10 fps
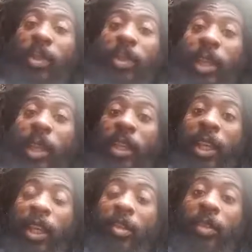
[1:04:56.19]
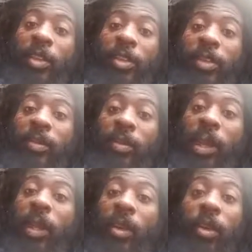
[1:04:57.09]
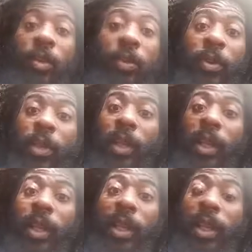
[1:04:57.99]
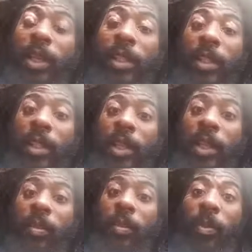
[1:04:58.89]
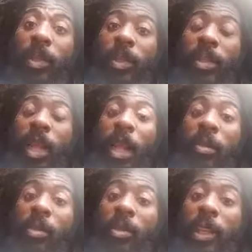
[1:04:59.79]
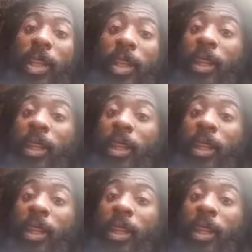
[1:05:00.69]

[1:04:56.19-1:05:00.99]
take their inventions from that Earth and zap you like